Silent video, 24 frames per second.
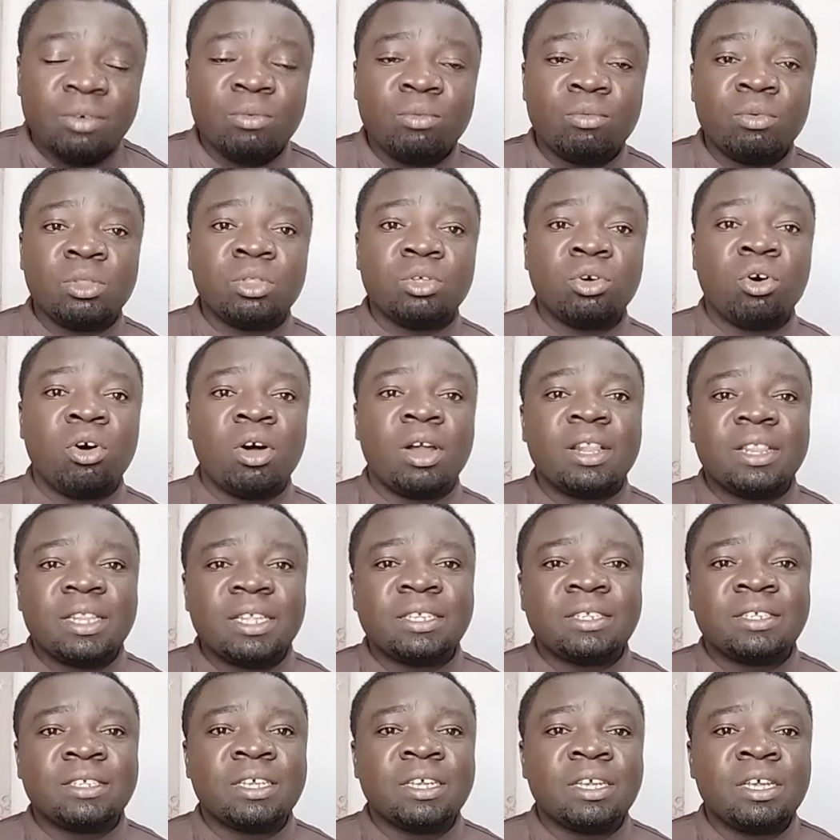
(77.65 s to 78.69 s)
With all
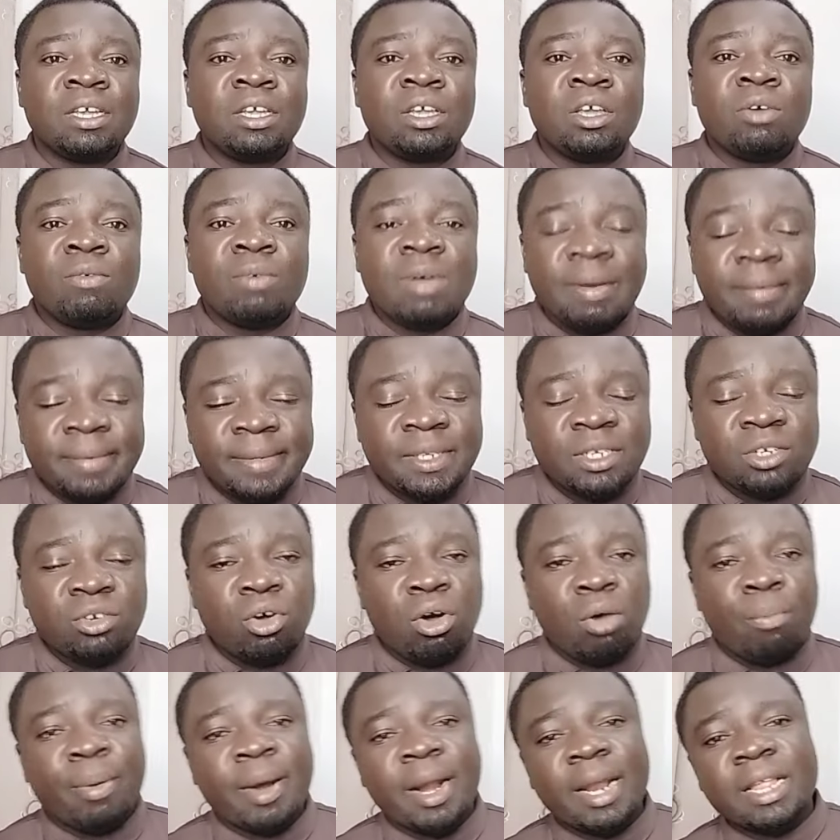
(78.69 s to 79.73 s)
this, we have seen
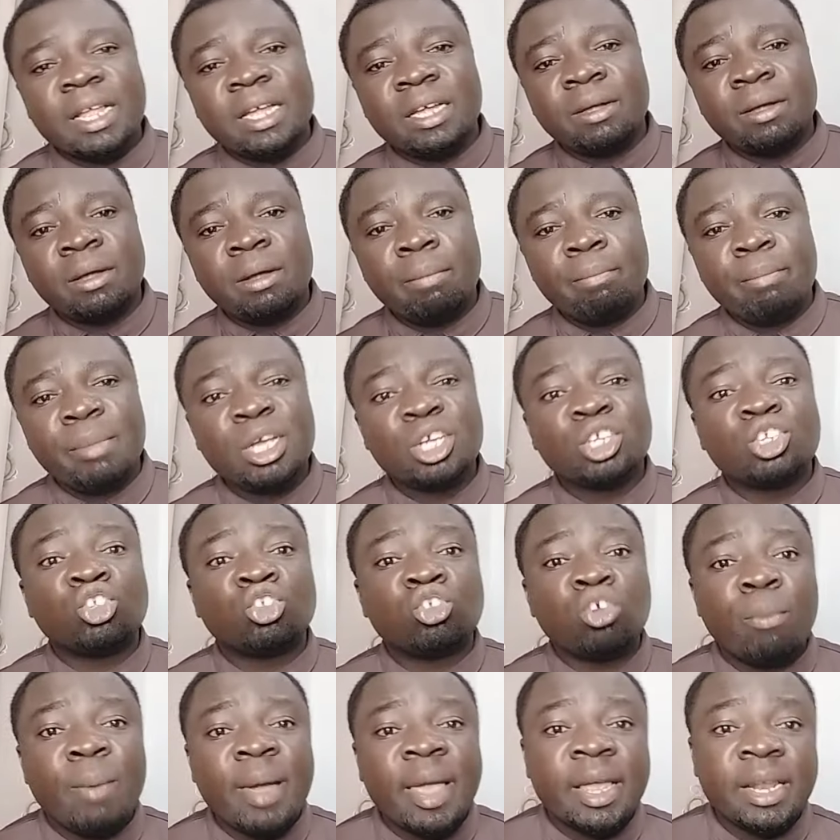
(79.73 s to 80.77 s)
Oparanya being
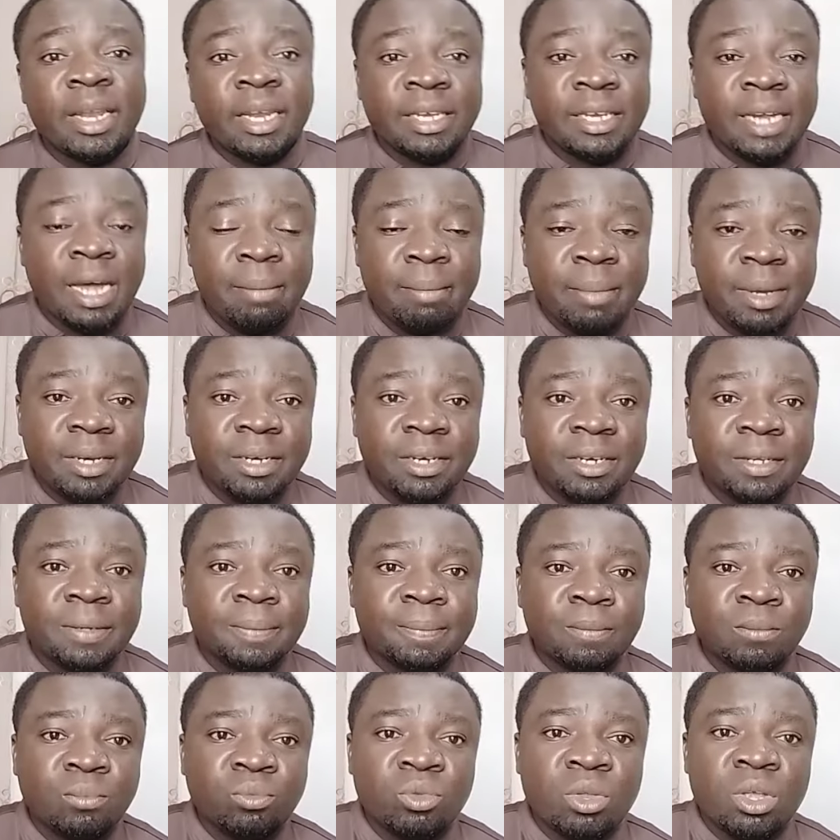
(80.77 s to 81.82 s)
so much
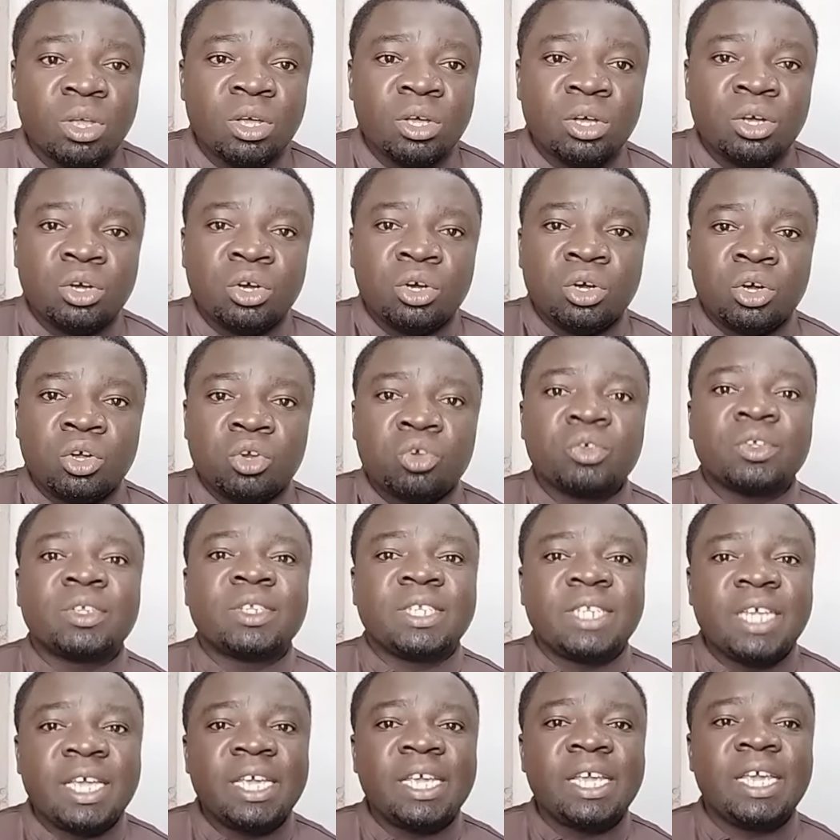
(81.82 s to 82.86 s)
determined to
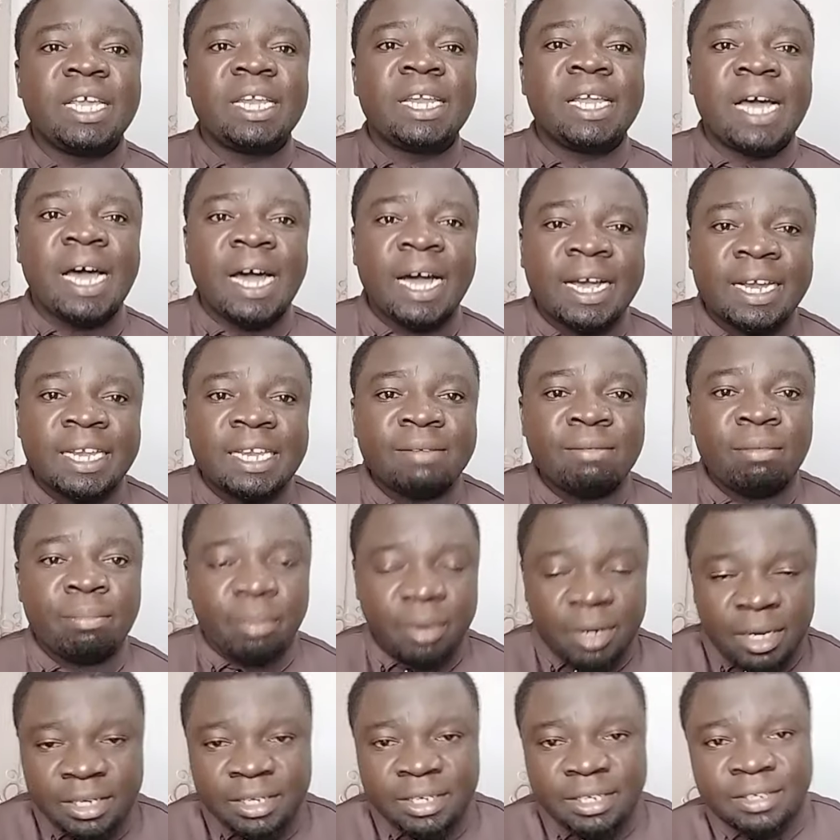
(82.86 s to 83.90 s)
stay in active
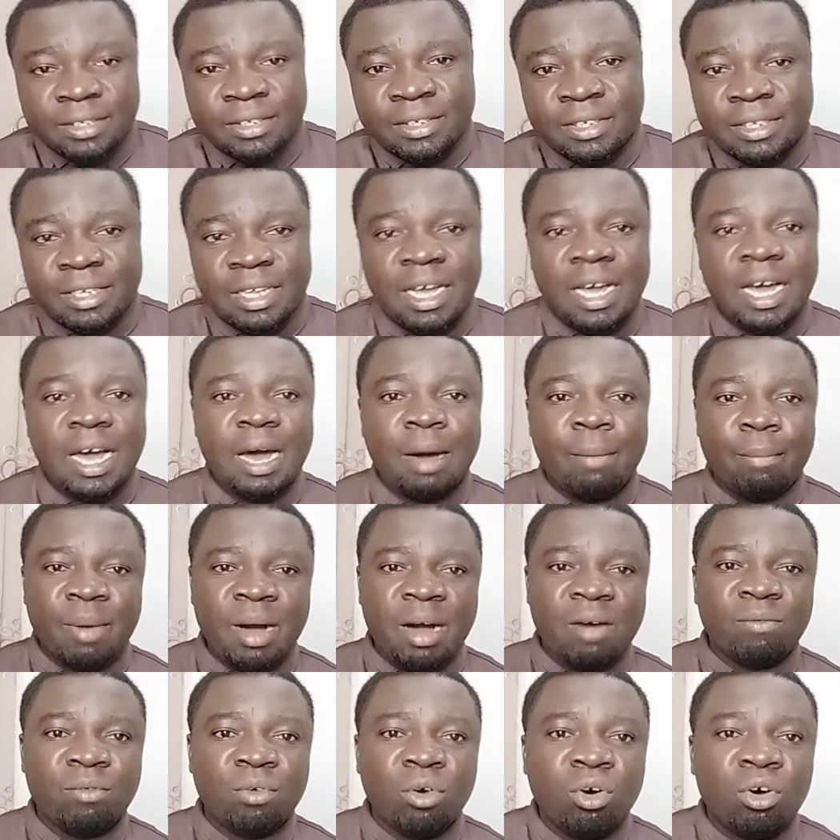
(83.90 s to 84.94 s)
politics.
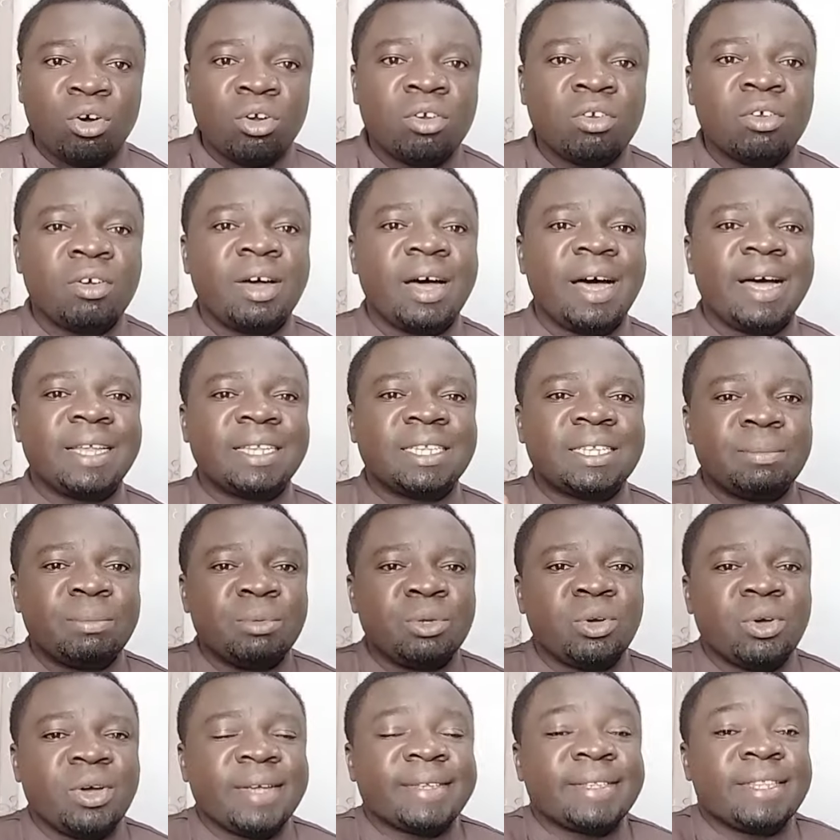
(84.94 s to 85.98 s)
Above all,
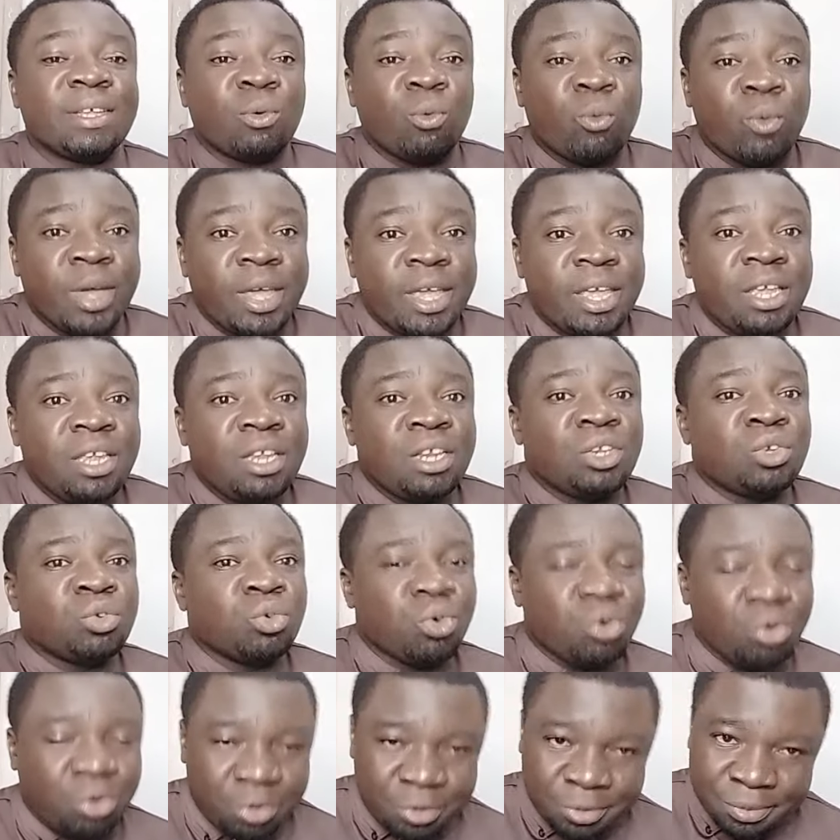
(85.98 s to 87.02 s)
Azimio is the way to
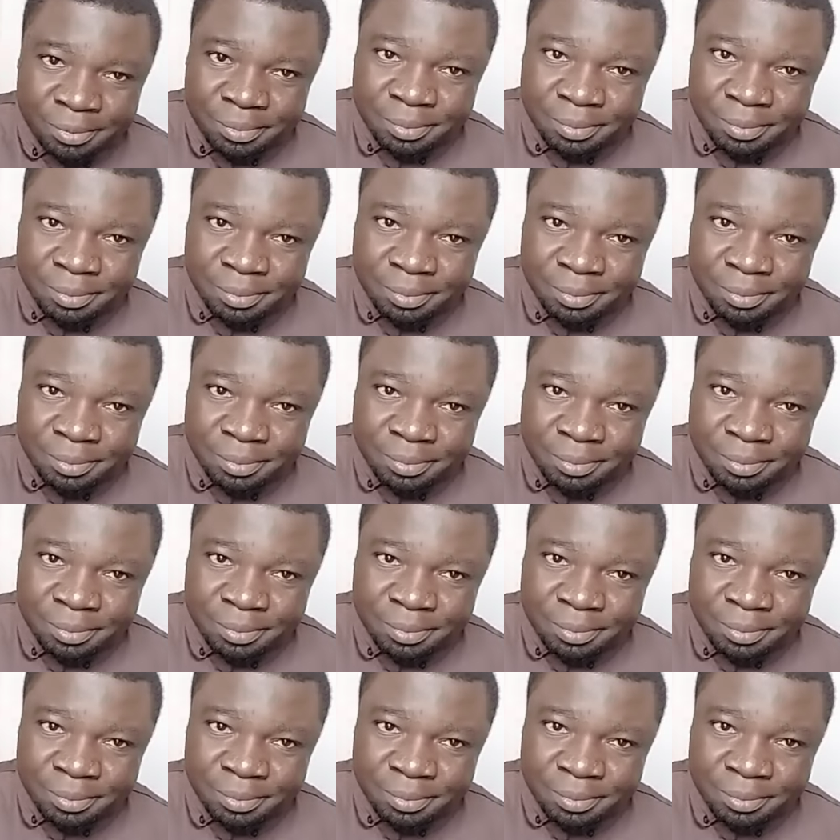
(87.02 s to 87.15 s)
go.